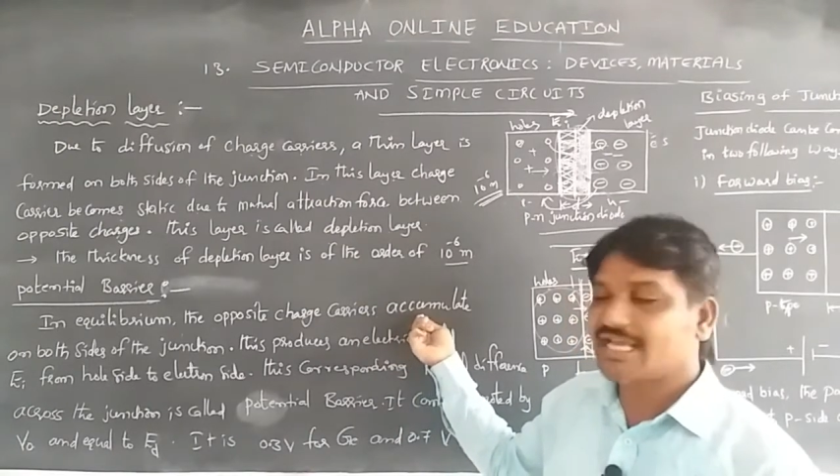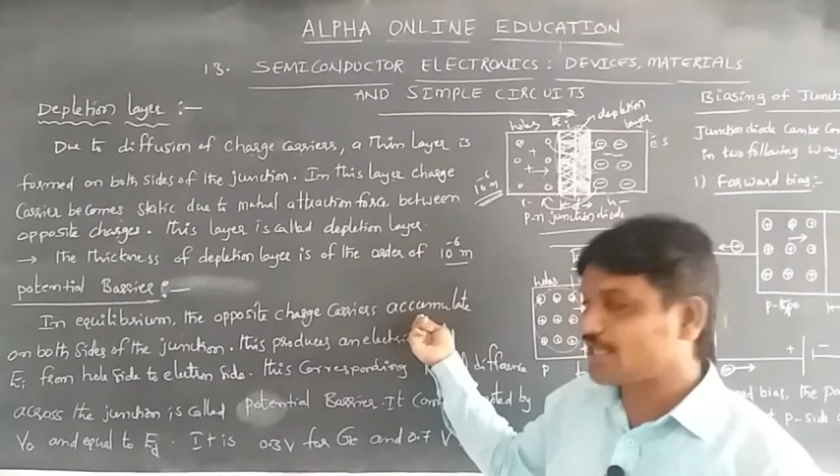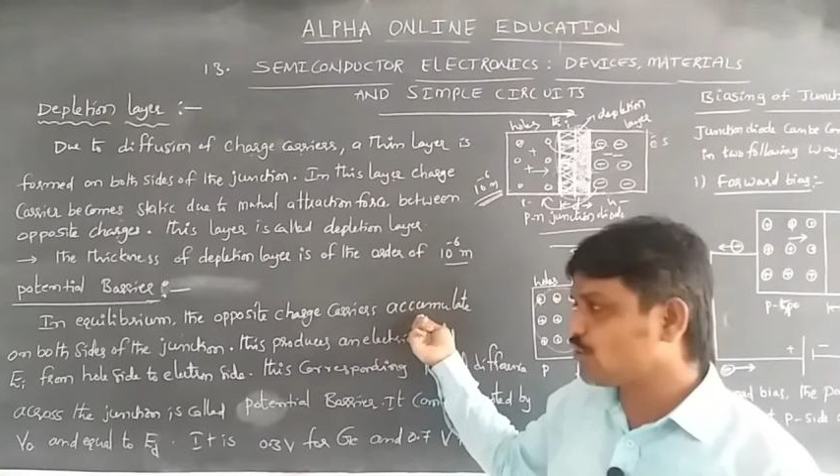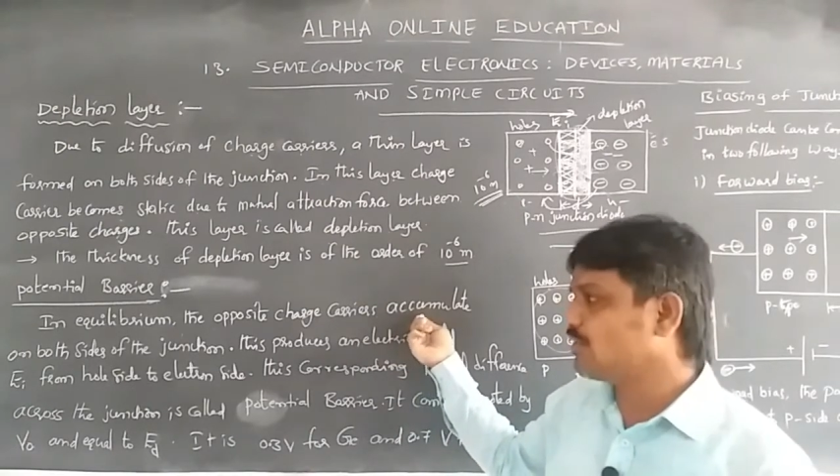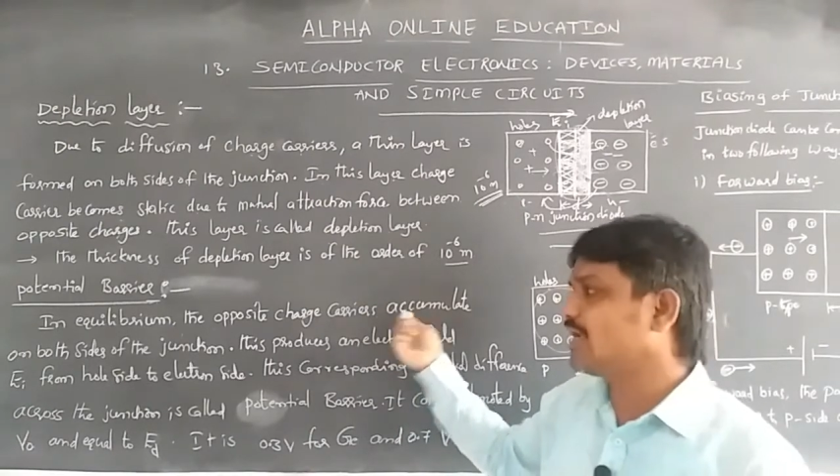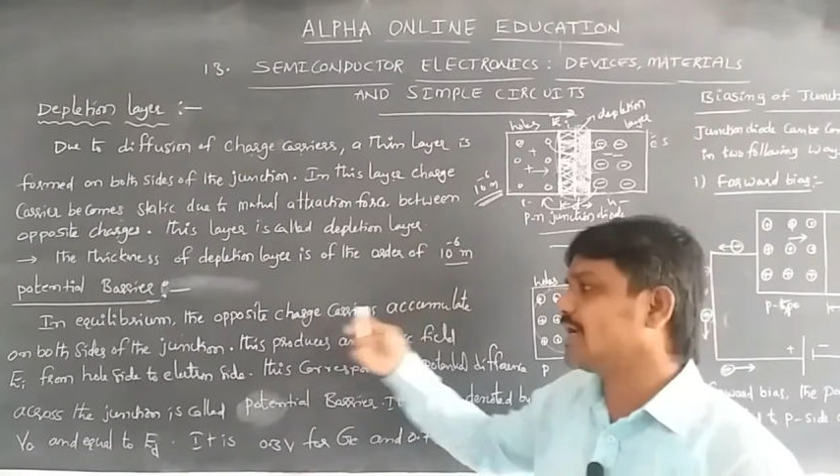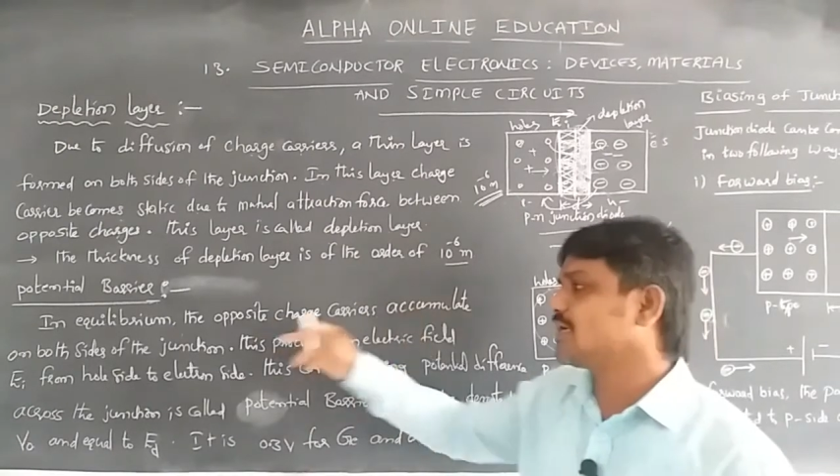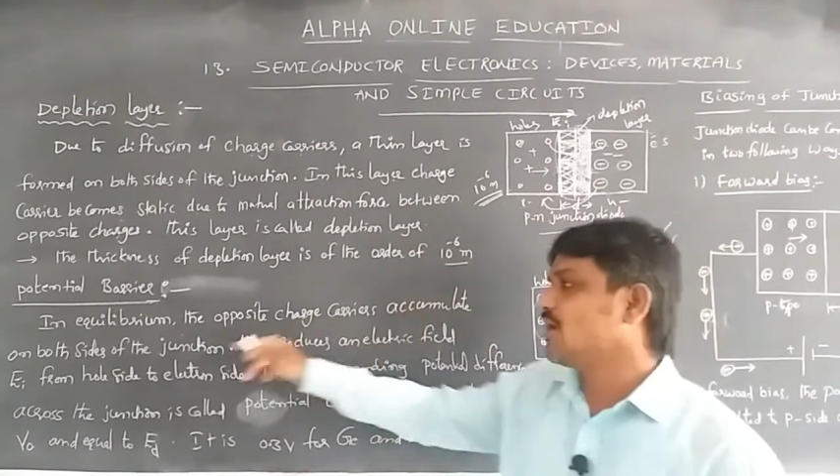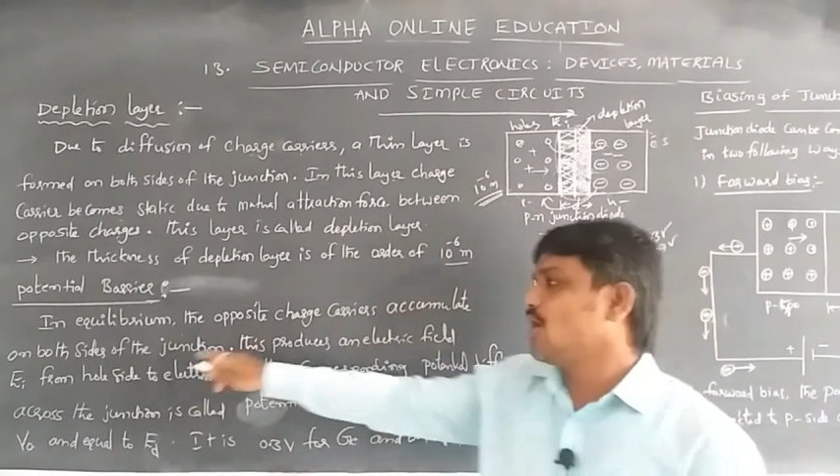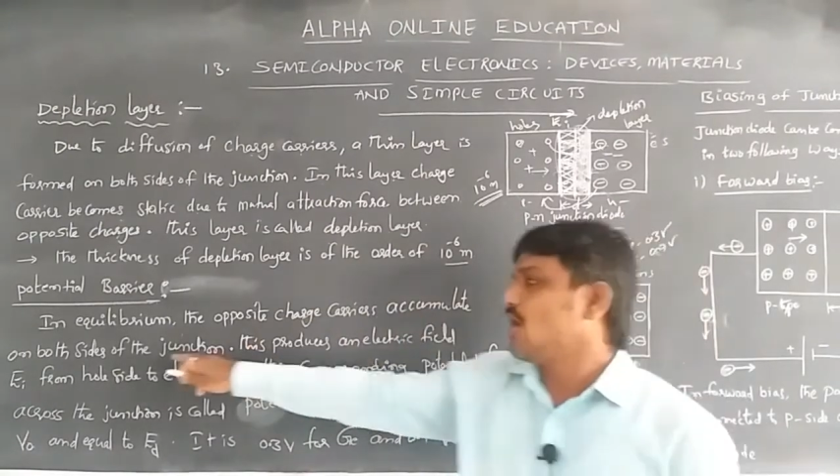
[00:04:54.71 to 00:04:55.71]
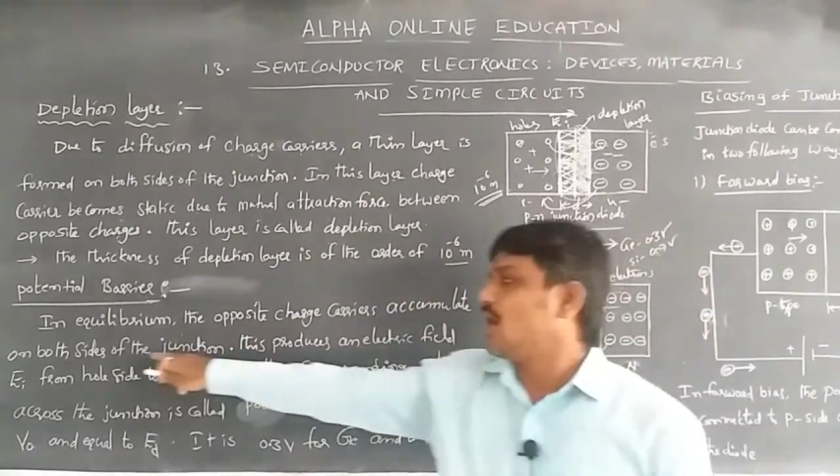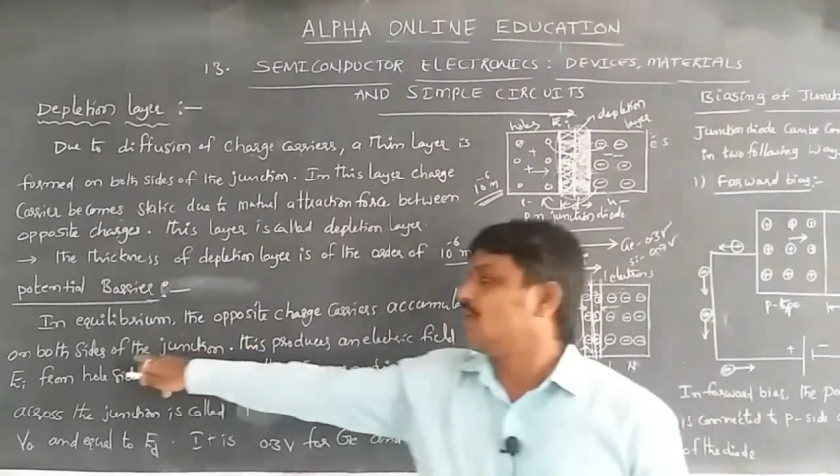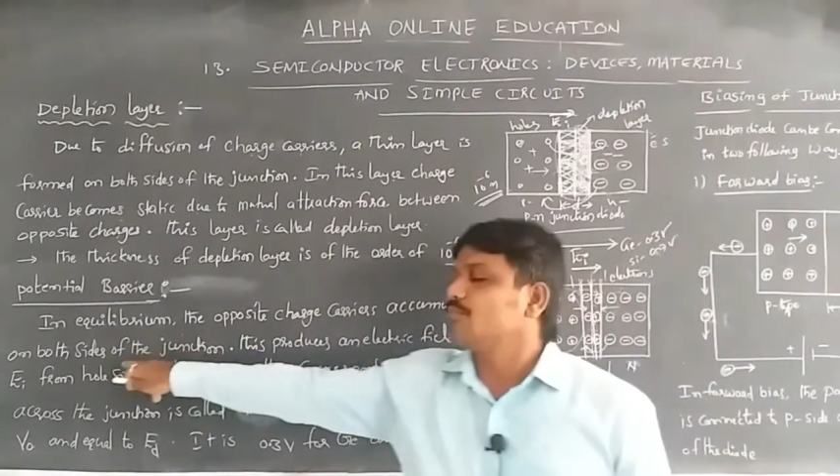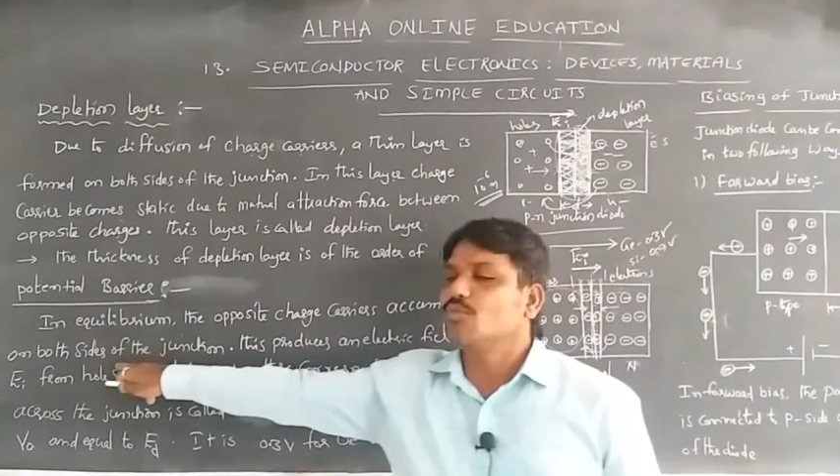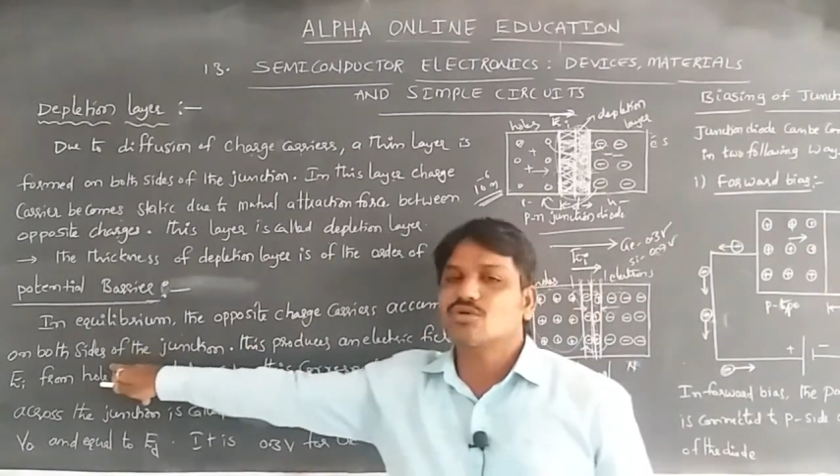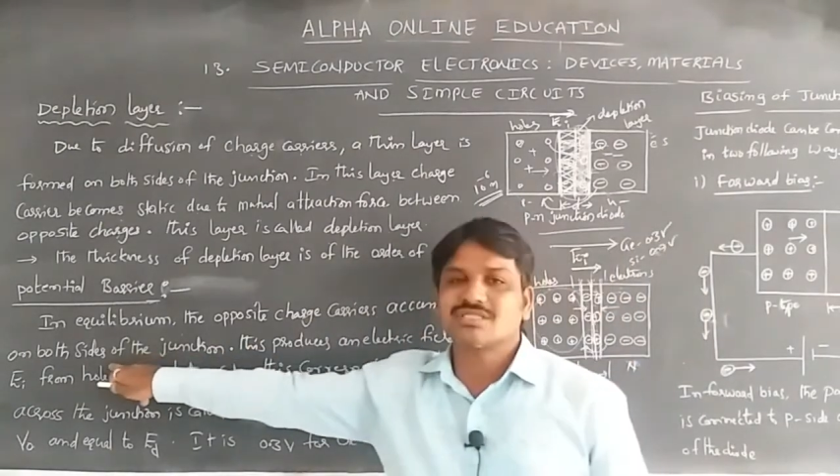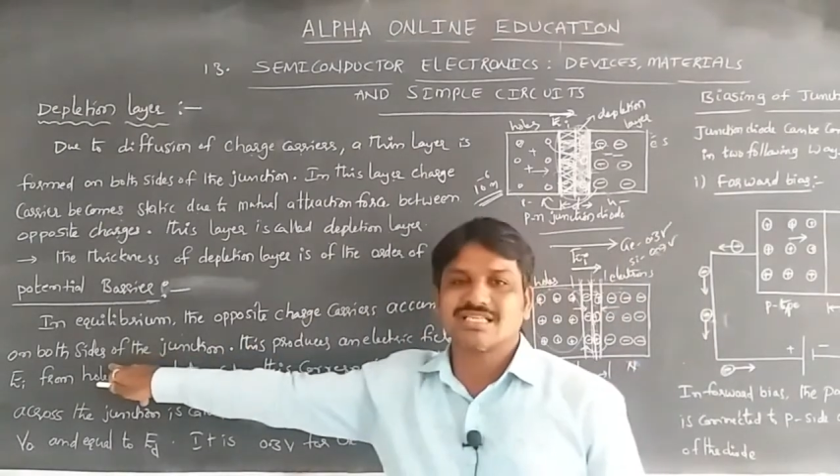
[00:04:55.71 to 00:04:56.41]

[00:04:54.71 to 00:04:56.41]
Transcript: accumulate on both